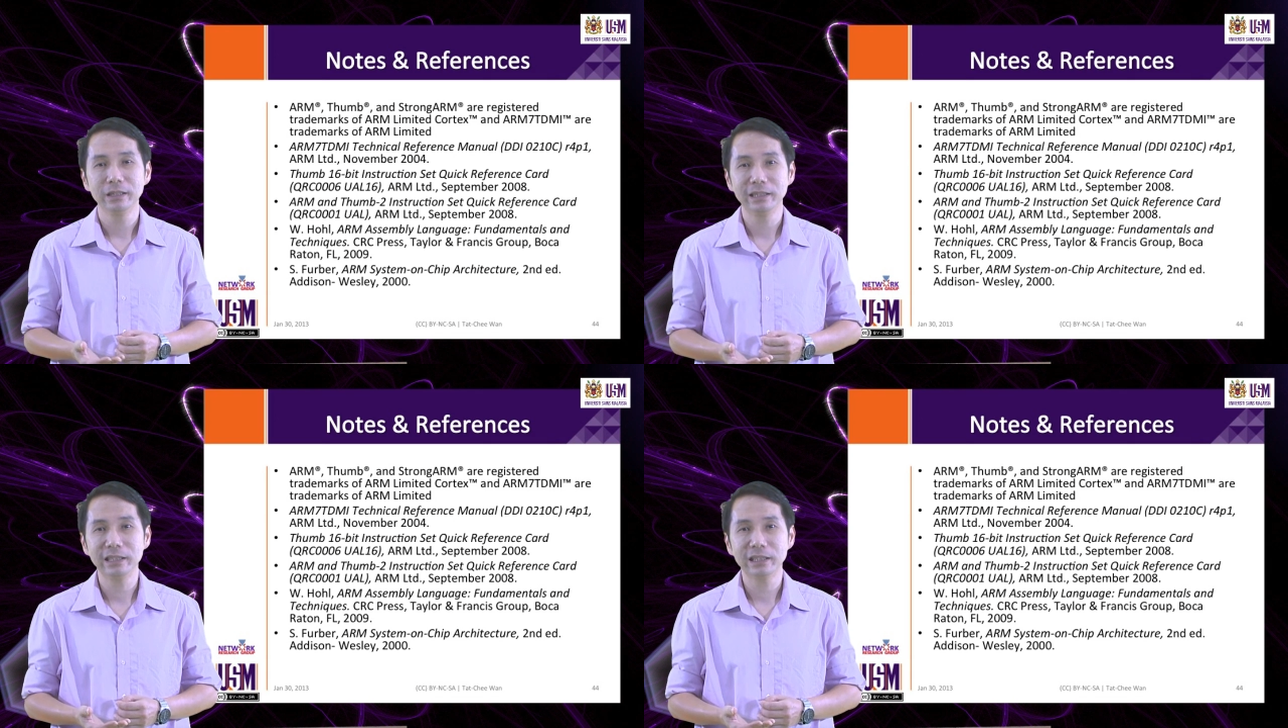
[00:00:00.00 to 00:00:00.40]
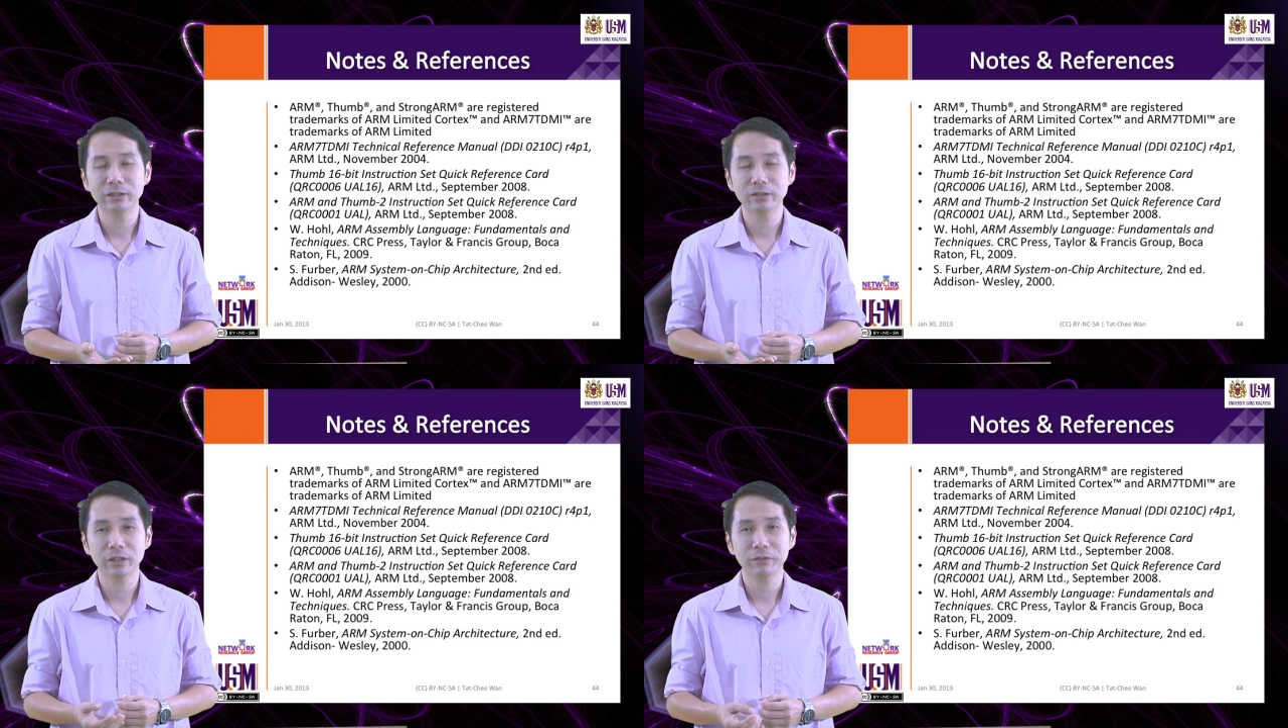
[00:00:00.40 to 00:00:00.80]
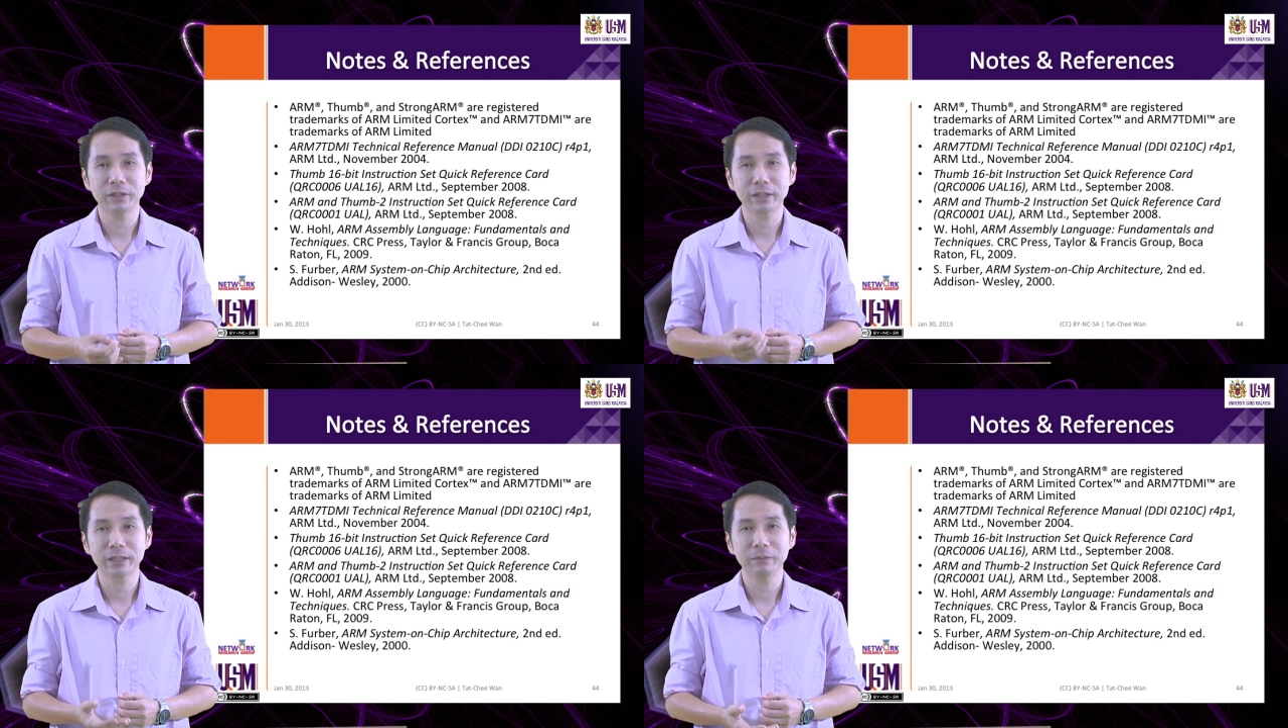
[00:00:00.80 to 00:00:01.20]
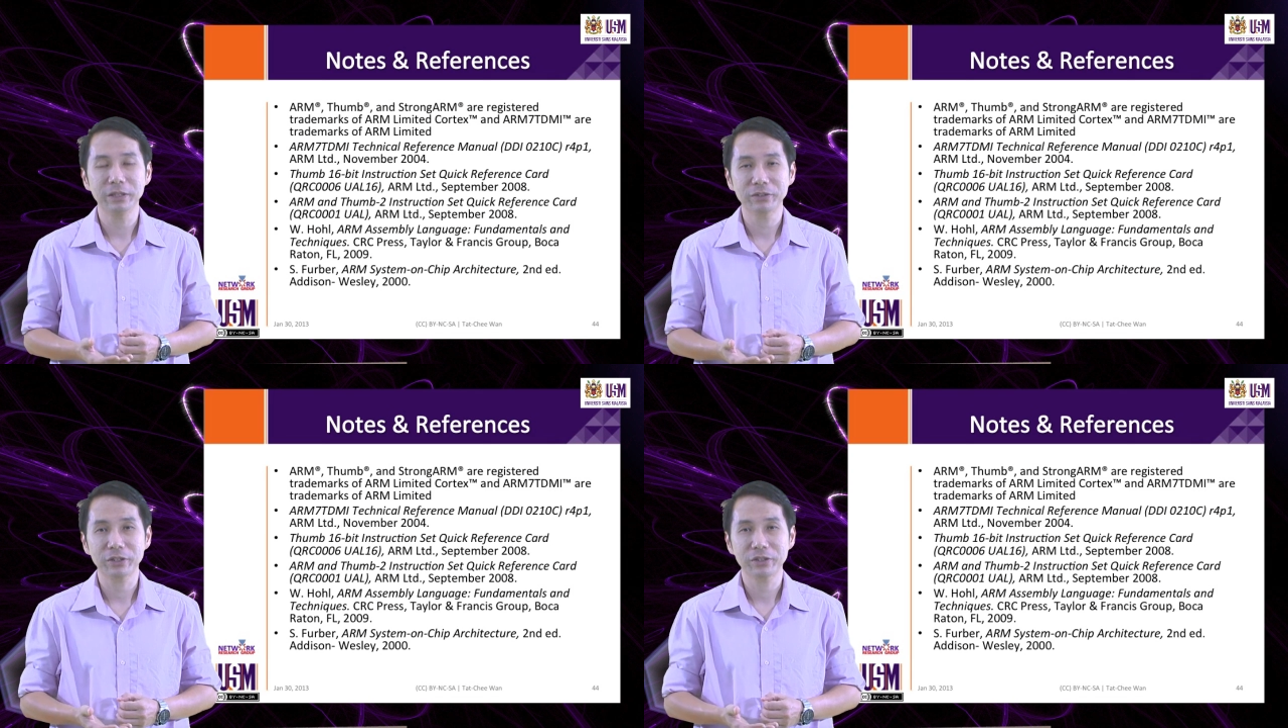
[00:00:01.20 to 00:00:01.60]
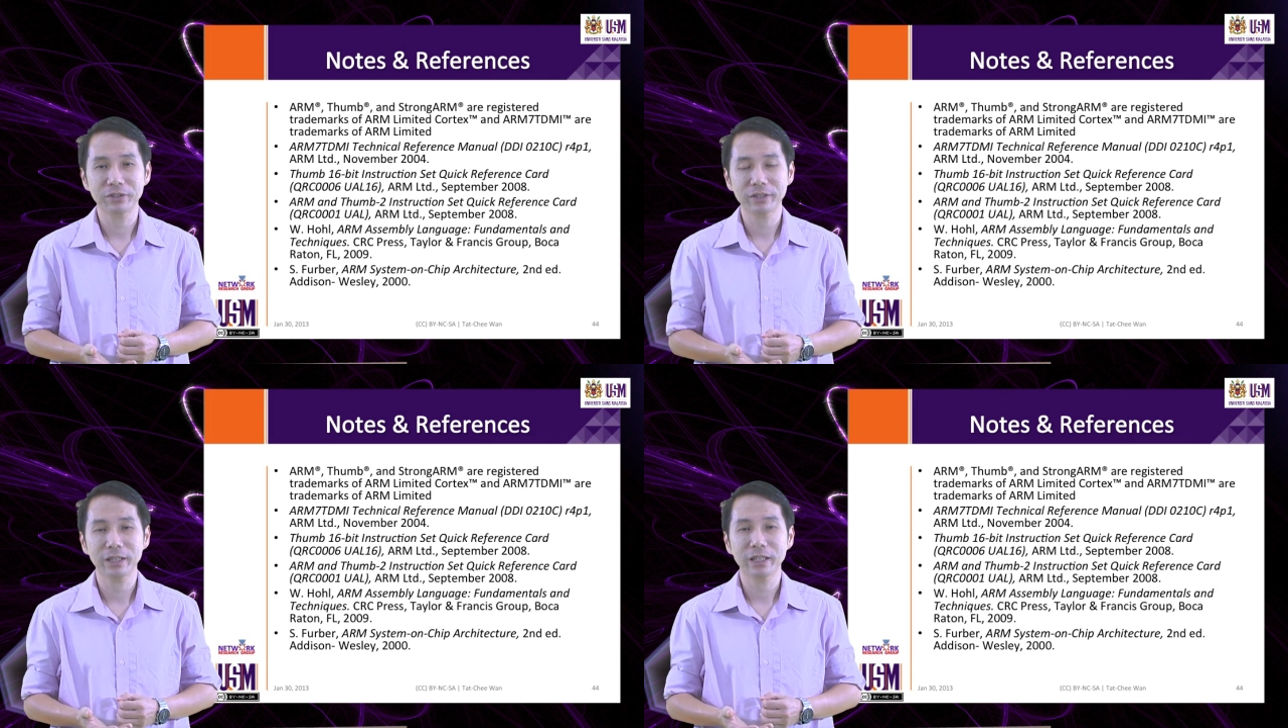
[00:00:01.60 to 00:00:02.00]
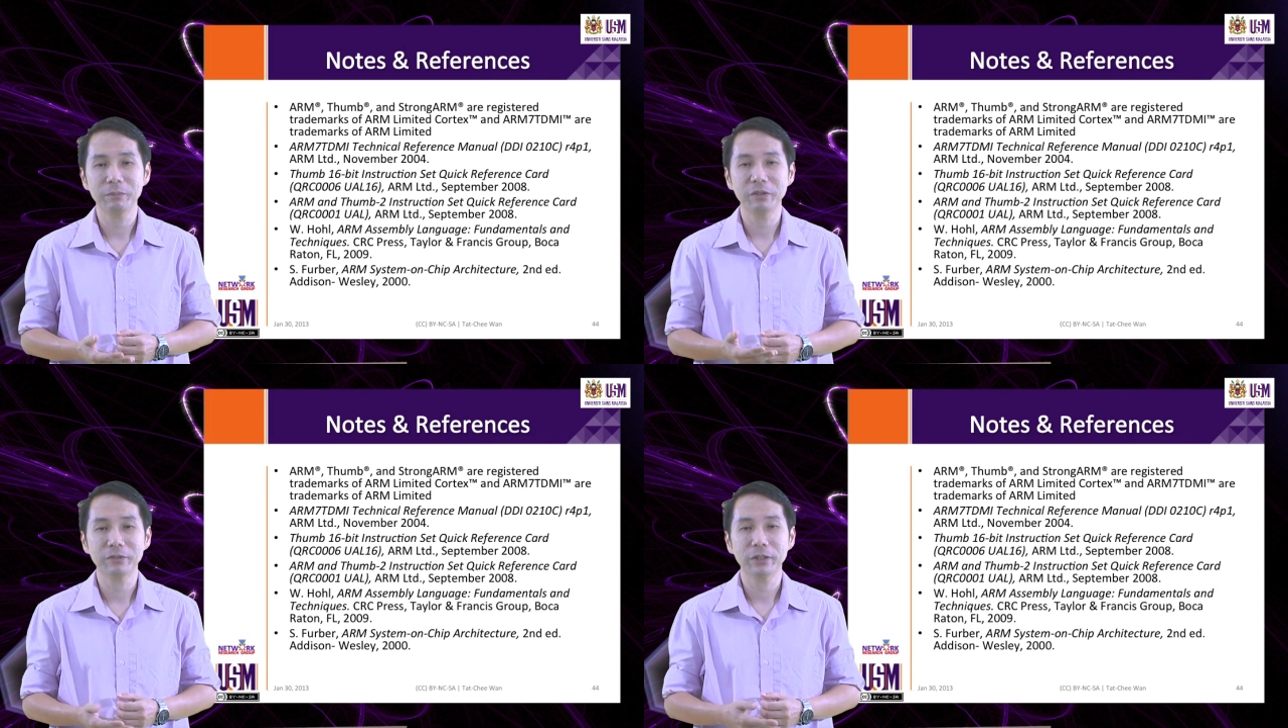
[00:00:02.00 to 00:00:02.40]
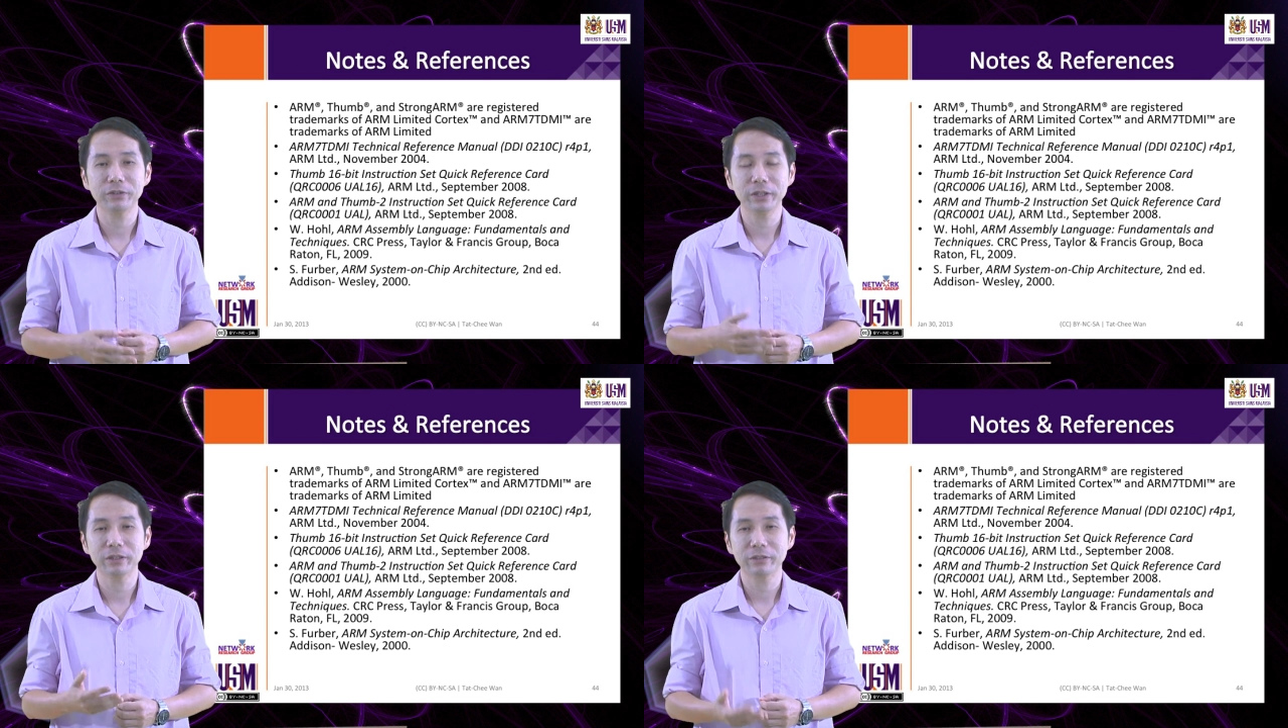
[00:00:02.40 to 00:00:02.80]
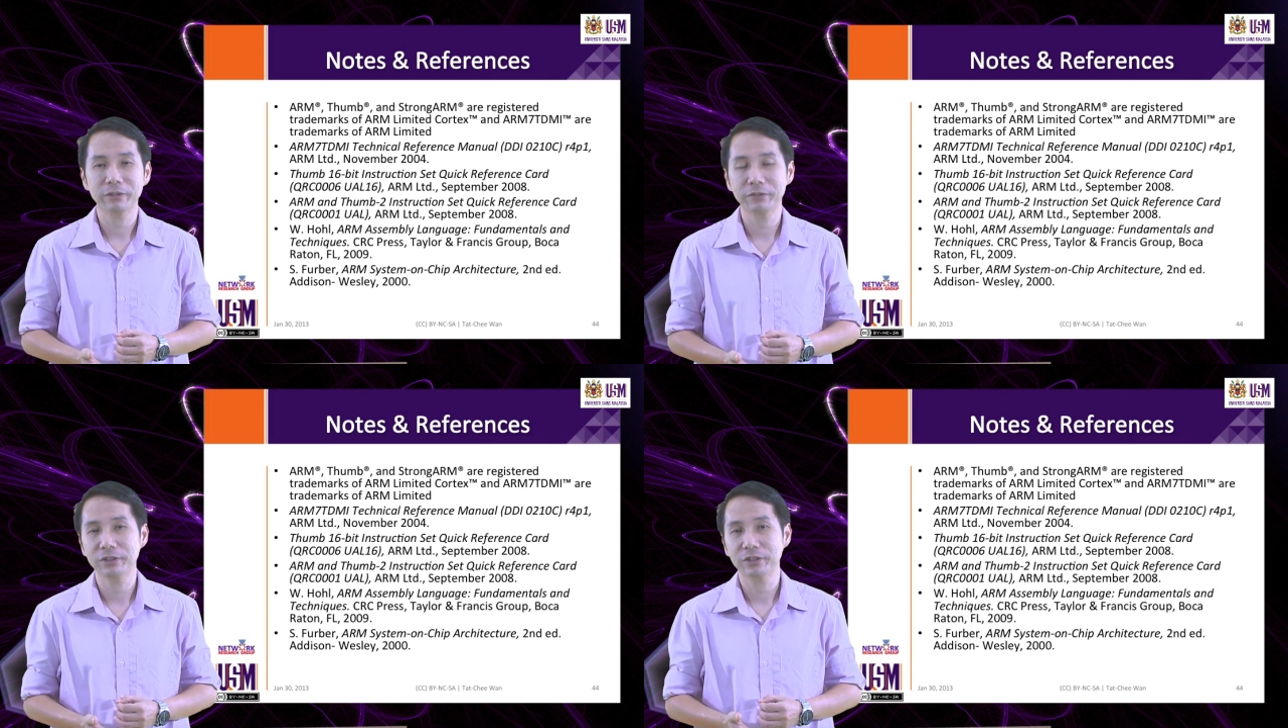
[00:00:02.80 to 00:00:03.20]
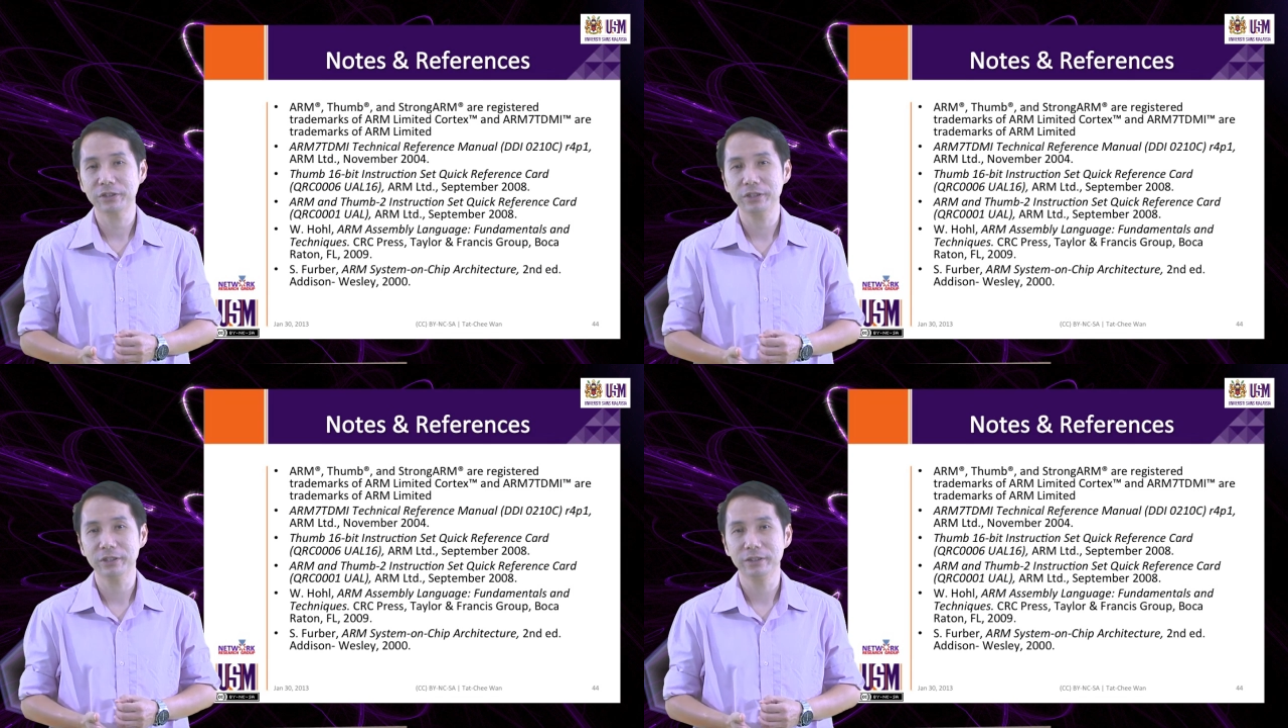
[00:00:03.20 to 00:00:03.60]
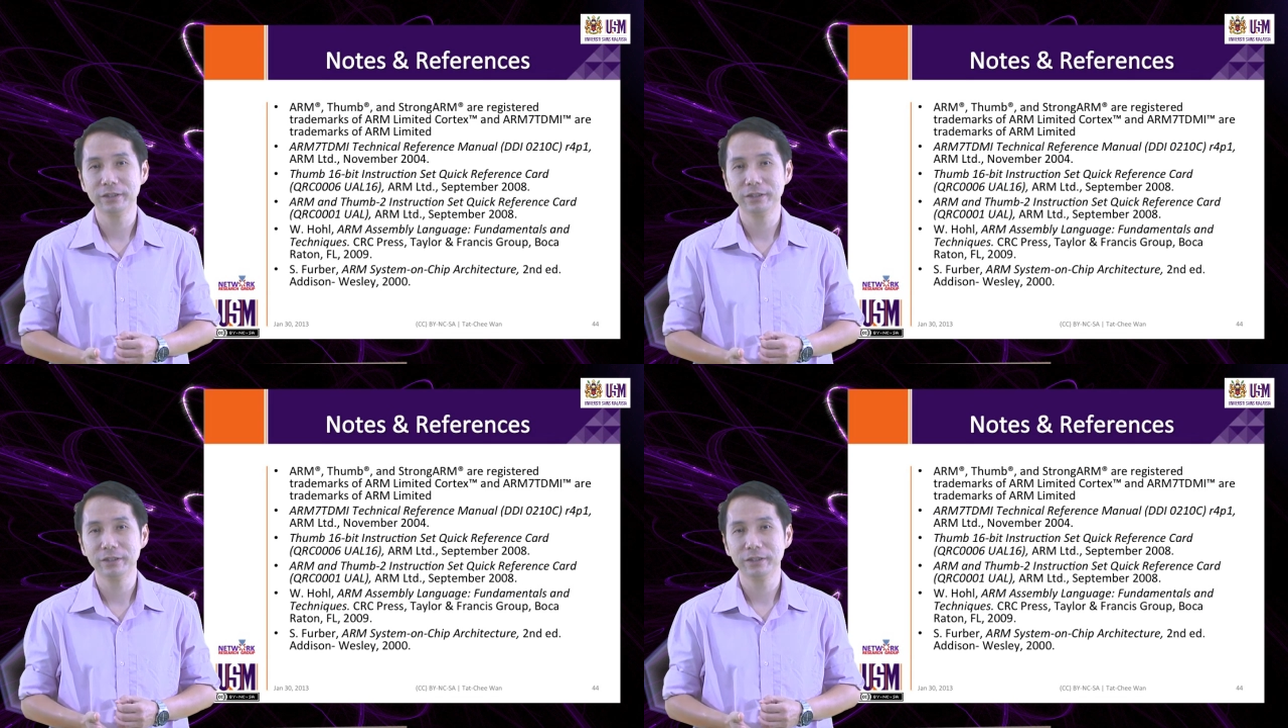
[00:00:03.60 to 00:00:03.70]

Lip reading: details of the thumb instruction set can be found in the references here.